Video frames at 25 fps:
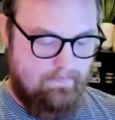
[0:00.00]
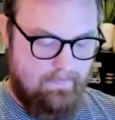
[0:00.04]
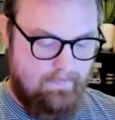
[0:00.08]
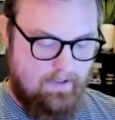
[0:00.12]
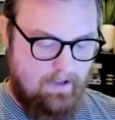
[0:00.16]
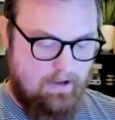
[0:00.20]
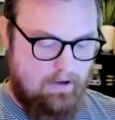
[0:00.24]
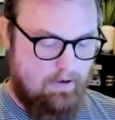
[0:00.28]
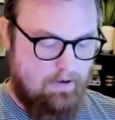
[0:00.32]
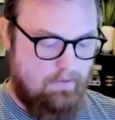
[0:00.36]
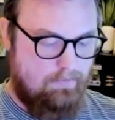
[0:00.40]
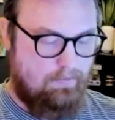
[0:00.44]

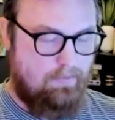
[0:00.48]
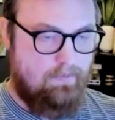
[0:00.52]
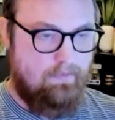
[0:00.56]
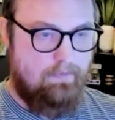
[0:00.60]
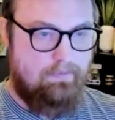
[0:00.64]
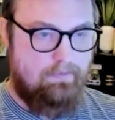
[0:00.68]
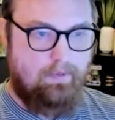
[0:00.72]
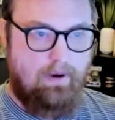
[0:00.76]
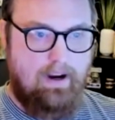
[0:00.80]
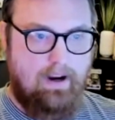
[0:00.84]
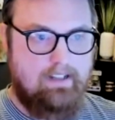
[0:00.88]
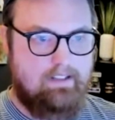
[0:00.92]
Your
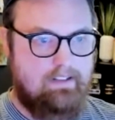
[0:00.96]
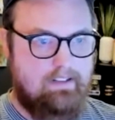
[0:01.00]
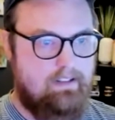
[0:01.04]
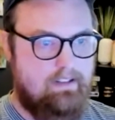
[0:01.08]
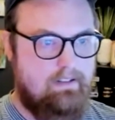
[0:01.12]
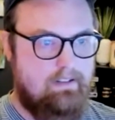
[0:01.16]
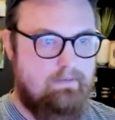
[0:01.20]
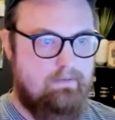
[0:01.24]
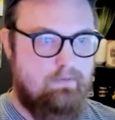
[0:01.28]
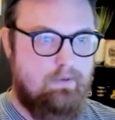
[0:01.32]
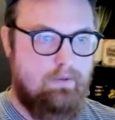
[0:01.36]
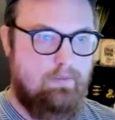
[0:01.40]

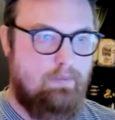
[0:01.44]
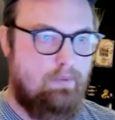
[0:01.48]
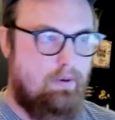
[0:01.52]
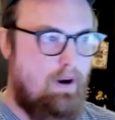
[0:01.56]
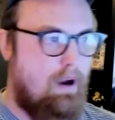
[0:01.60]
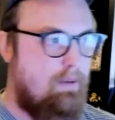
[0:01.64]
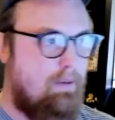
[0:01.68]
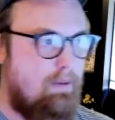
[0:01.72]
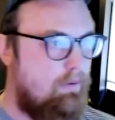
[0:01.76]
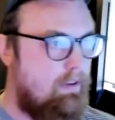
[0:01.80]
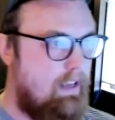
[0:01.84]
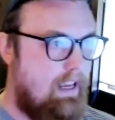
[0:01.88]
prices will
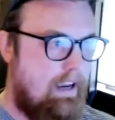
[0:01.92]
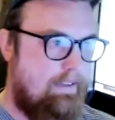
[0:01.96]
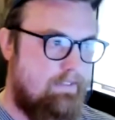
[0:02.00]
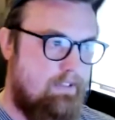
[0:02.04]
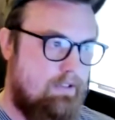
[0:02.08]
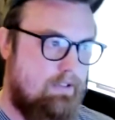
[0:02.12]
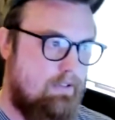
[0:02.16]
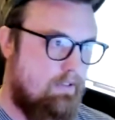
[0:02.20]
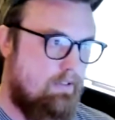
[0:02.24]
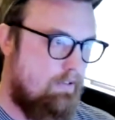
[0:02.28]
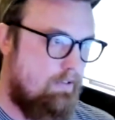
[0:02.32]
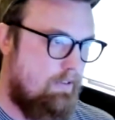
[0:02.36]
probably have
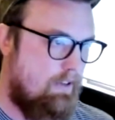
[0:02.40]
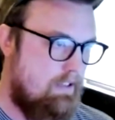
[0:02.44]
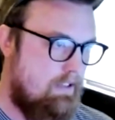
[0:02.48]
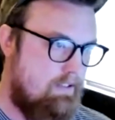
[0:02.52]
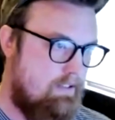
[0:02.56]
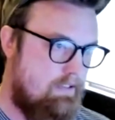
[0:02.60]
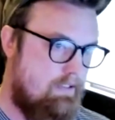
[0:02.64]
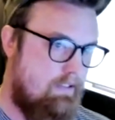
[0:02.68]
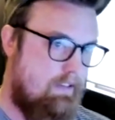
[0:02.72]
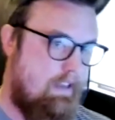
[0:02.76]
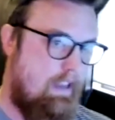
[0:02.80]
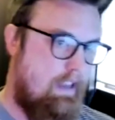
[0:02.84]
to
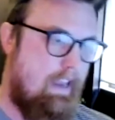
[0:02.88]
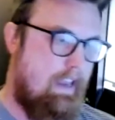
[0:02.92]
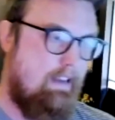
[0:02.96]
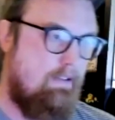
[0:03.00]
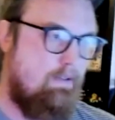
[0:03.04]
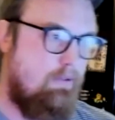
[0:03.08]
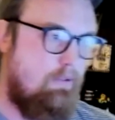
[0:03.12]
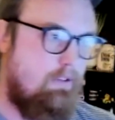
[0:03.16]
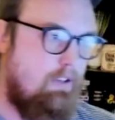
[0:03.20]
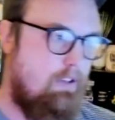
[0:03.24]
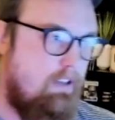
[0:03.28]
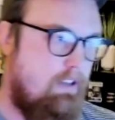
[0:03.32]
increase
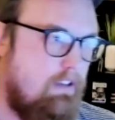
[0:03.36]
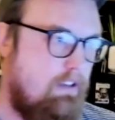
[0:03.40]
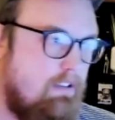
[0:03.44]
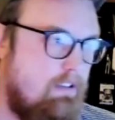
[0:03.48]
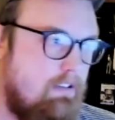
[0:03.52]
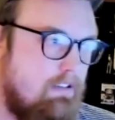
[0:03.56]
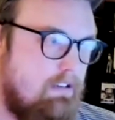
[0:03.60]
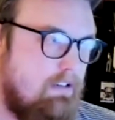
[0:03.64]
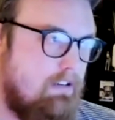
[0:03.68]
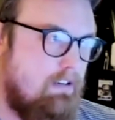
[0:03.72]
annually.